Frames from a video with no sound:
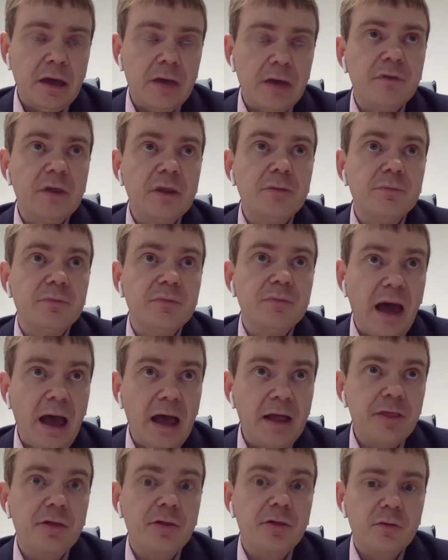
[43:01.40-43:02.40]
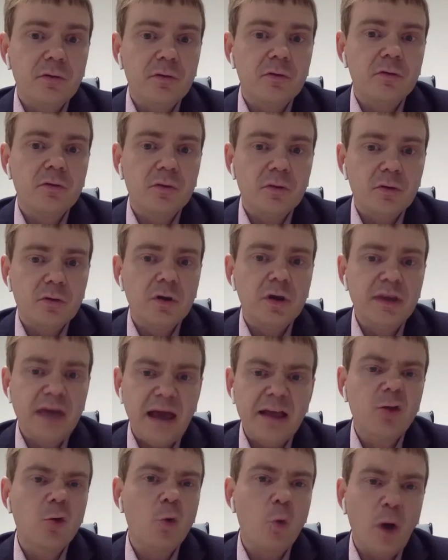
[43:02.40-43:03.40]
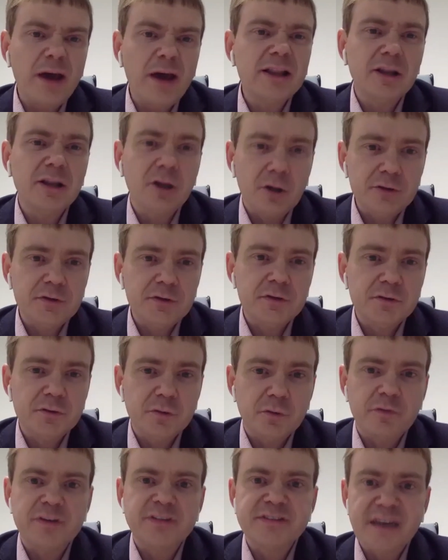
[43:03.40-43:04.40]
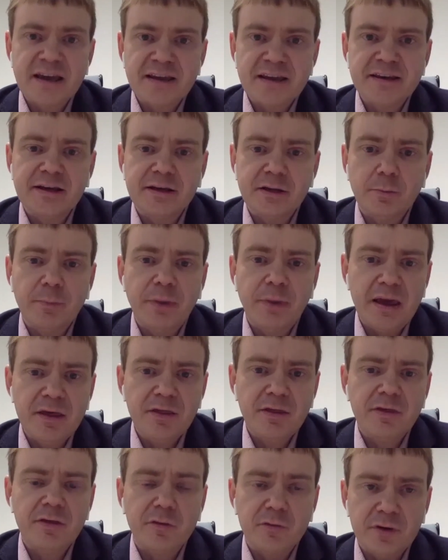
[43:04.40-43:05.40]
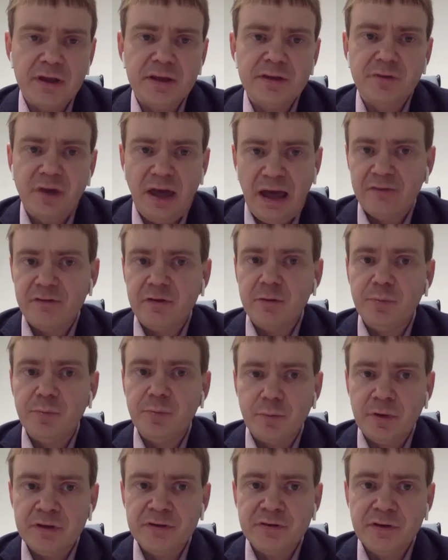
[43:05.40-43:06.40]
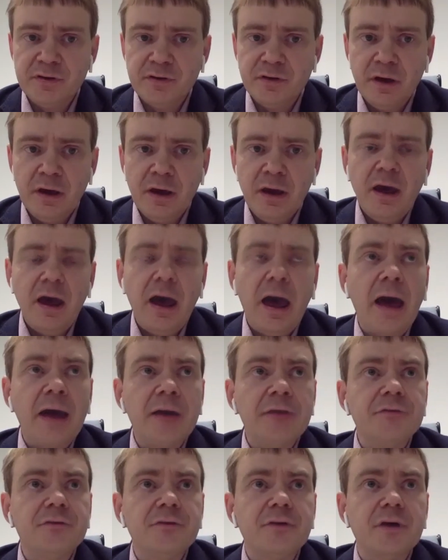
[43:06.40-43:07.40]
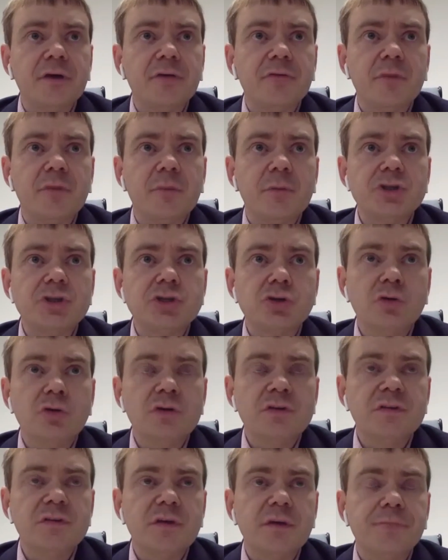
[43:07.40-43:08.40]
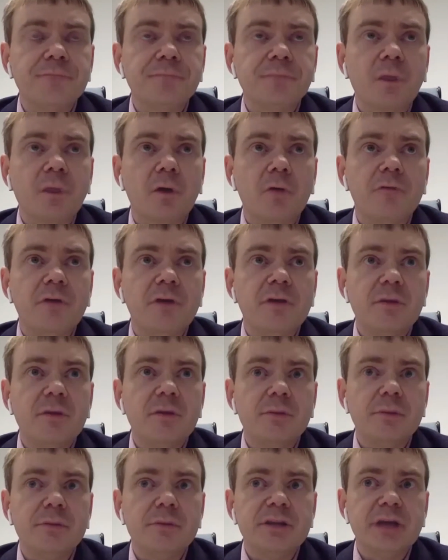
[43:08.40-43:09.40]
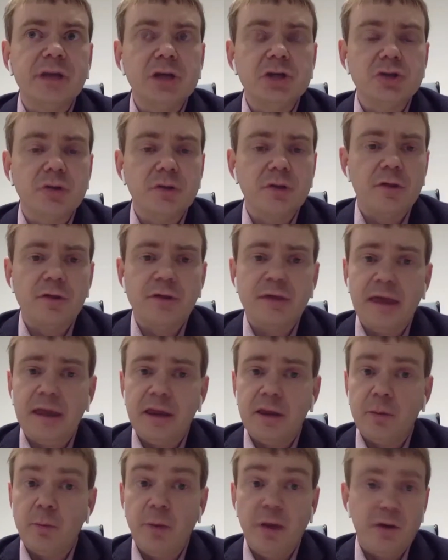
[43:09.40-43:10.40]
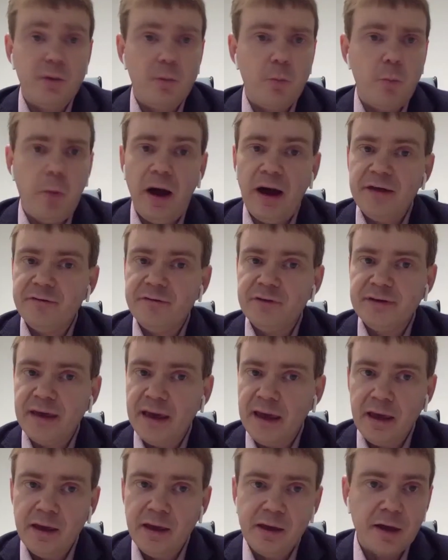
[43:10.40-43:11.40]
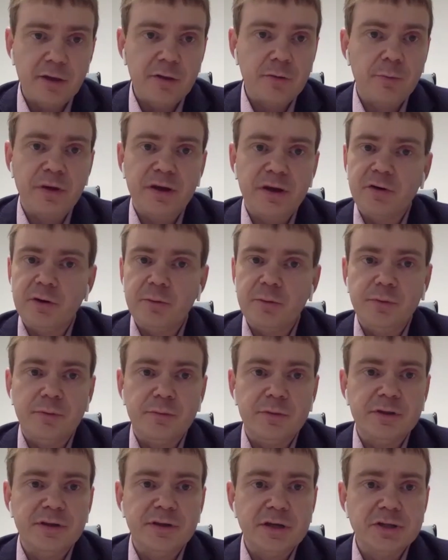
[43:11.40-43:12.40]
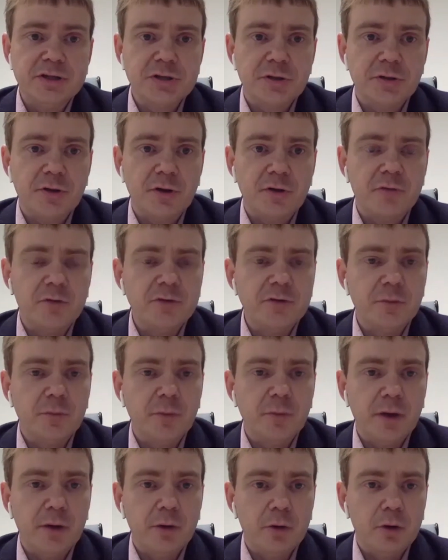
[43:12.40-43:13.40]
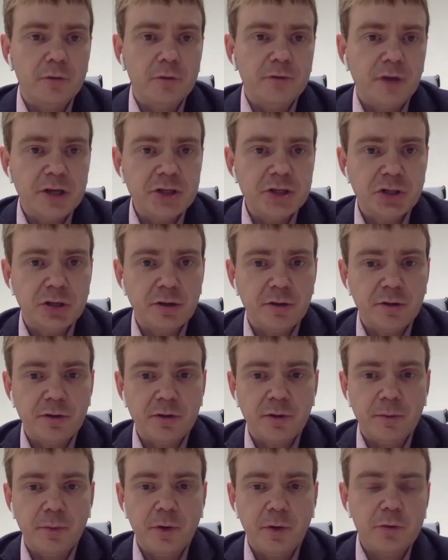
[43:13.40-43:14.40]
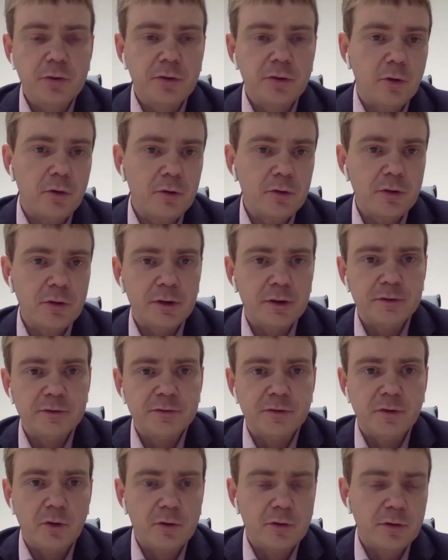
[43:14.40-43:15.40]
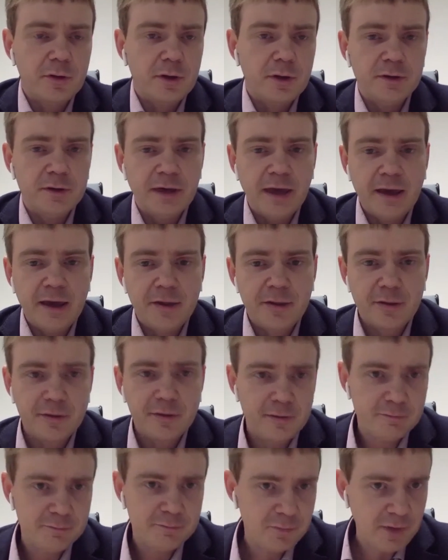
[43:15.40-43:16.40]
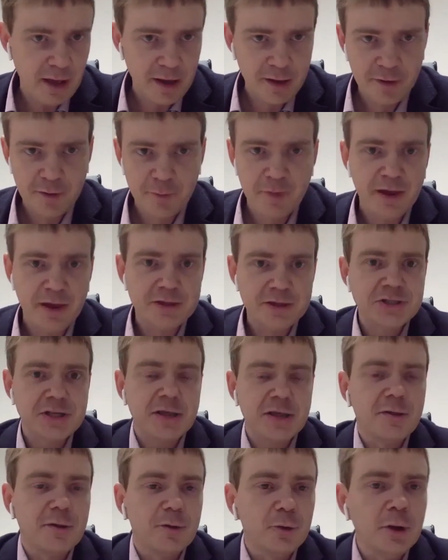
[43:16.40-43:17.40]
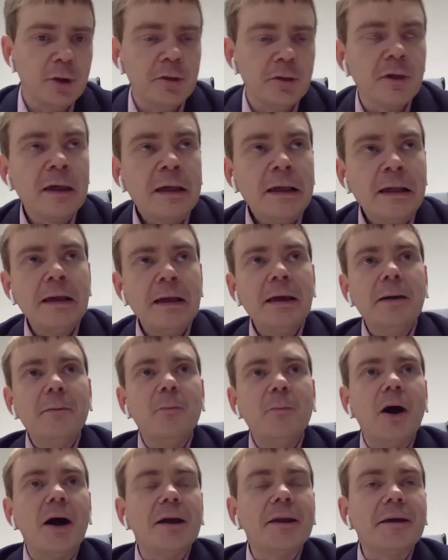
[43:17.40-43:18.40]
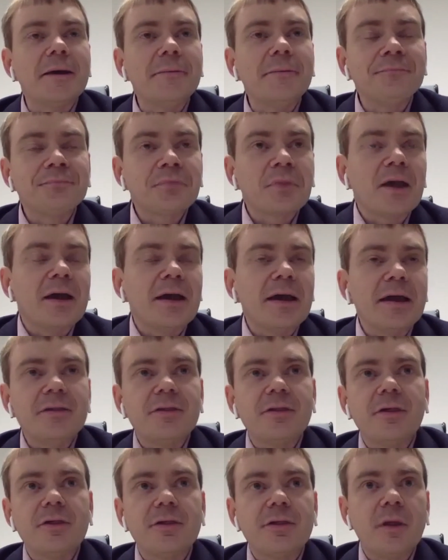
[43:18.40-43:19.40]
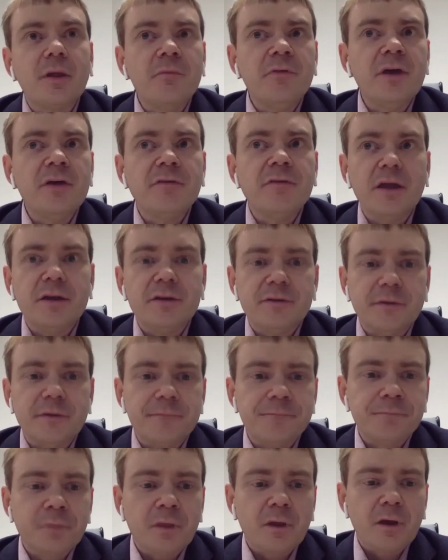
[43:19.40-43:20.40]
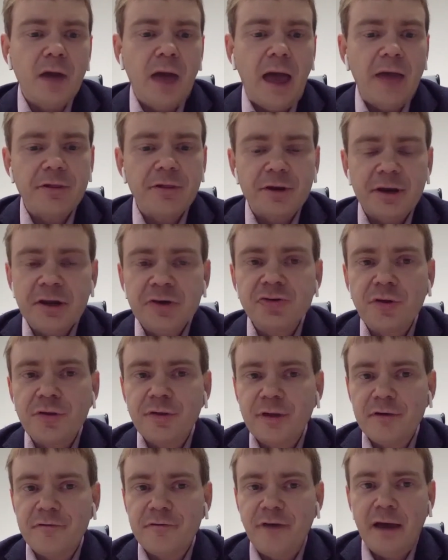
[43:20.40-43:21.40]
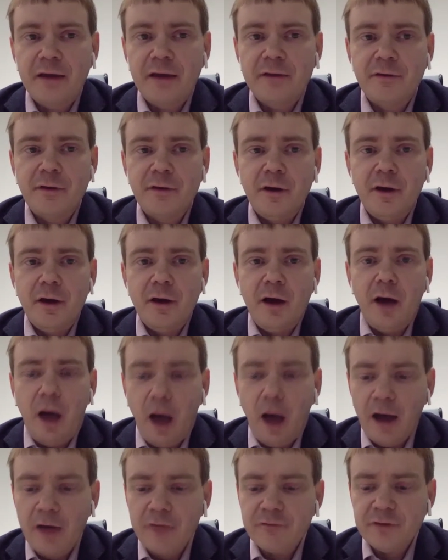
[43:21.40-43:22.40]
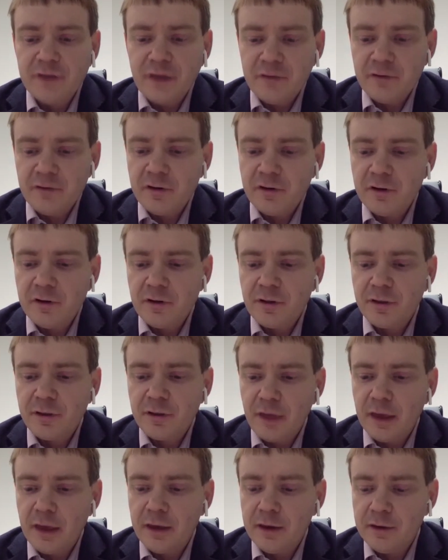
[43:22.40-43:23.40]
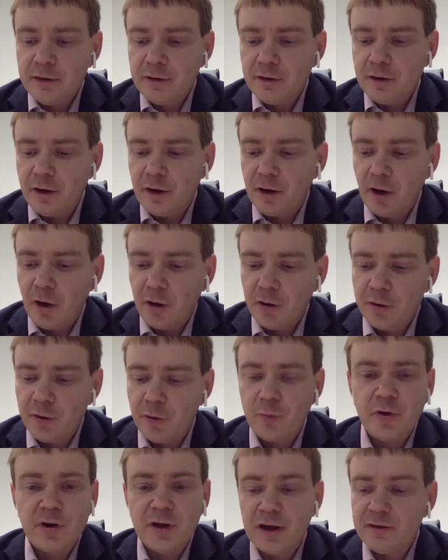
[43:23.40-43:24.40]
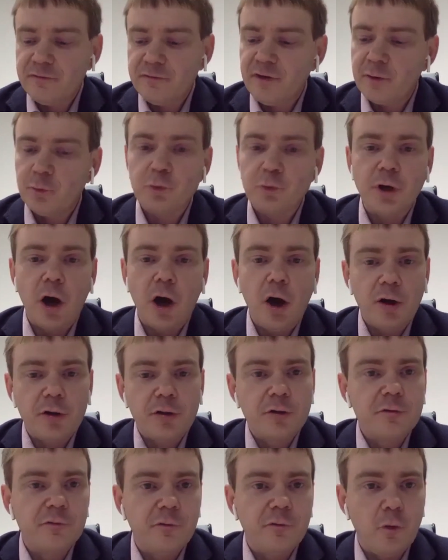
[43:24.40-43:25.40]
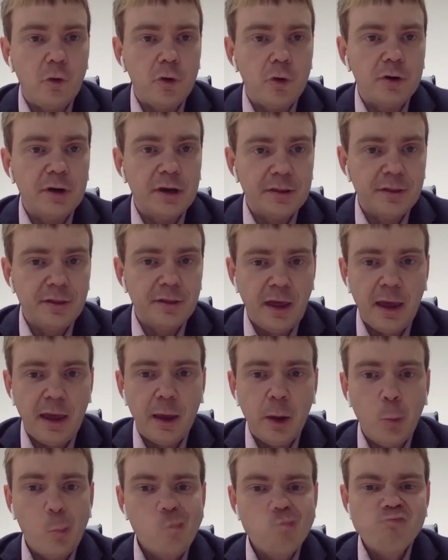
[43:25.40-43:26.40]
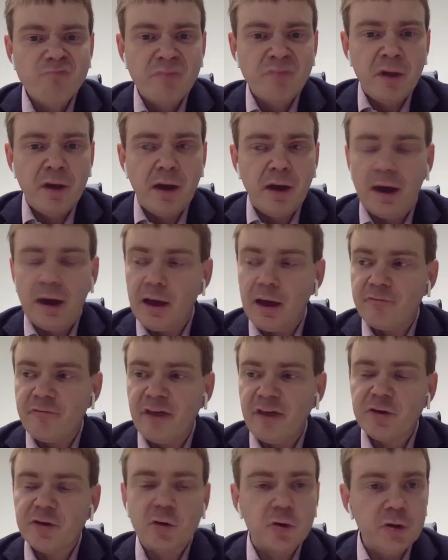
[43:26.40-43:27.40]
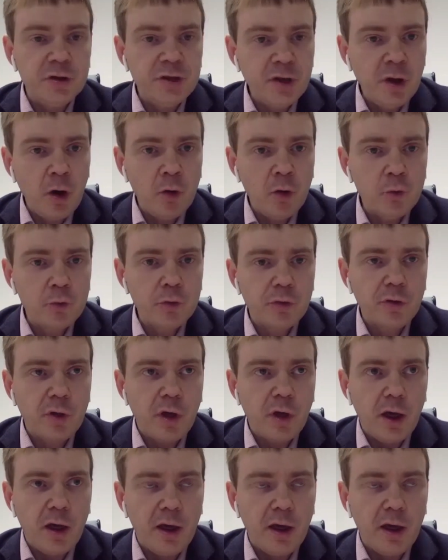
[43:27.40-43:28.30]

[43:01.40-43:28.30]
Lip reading: It adds quite a lot to the technical base you need to have implemented, and the maturity of these implementations is getting better by the day as better implementations are written by all of Nigel's postdocs and docs and ex-PhD students. But it's something that, as an interesting fact, I've never seen a customer yet that would ask for, let's say, that knows,